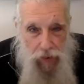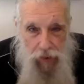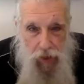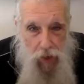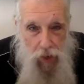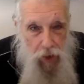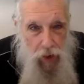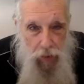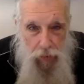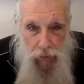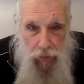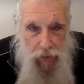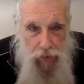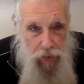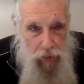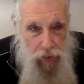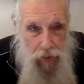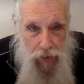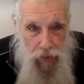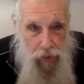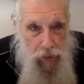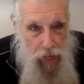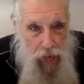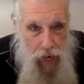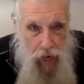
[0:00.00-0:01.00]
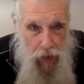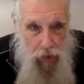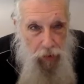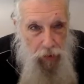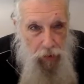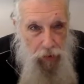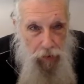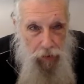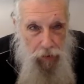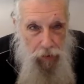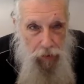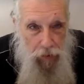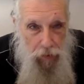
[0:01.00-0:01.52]
Tom, Dick, and Harry.
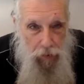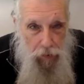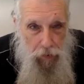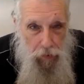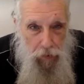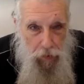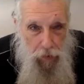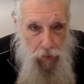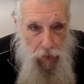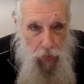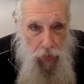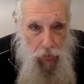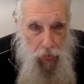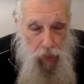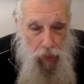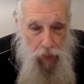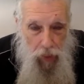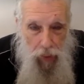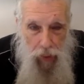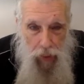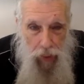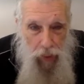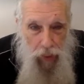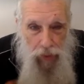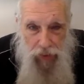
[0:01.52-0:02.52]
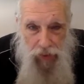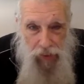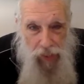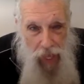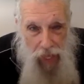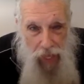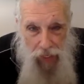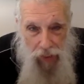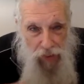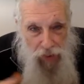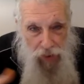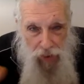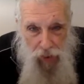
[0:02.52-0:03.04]
It's
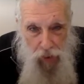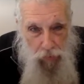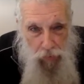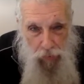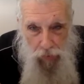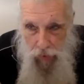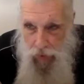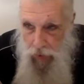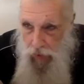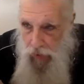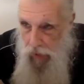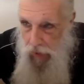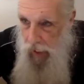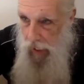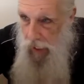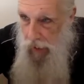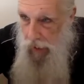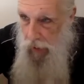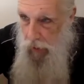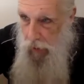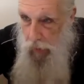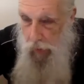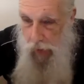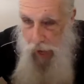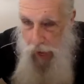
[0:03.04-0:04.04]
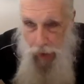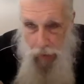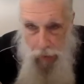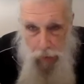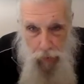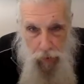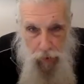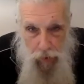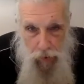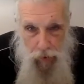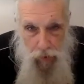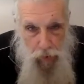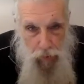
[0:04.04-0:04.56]
not a subject like
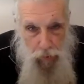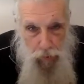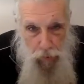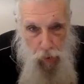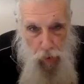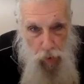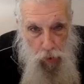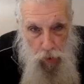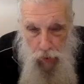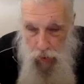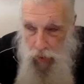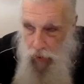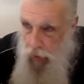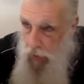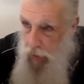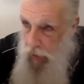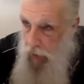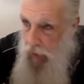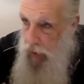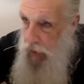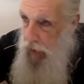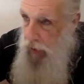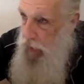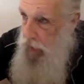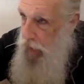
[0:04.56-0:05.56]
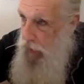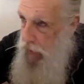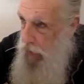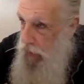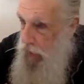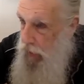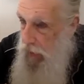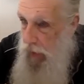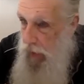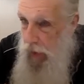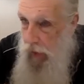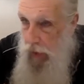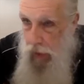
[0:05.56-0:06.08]
grammar or poetry or
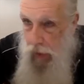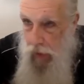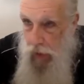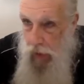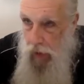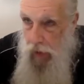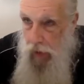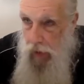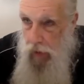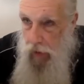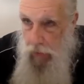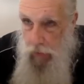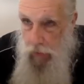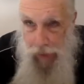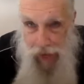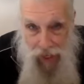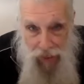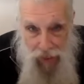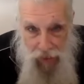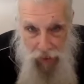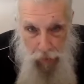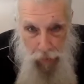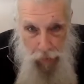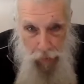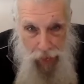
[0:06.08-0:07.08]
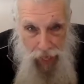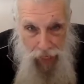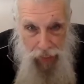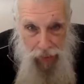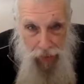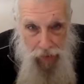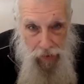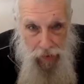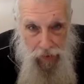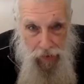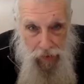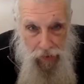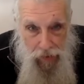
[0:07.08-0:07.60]

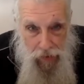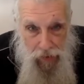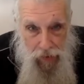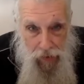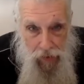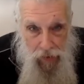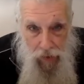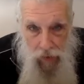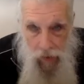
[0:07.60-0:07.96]
mathematics